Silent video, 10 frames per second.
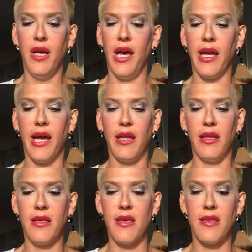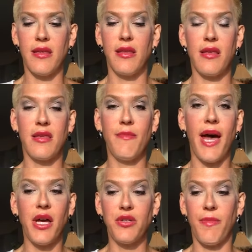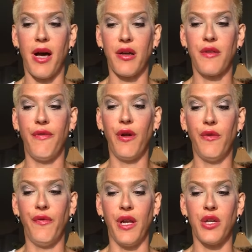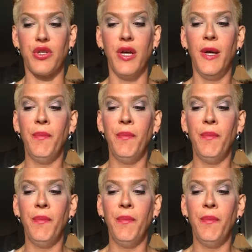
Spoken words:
Again, this is the Smashbox Photo Finish.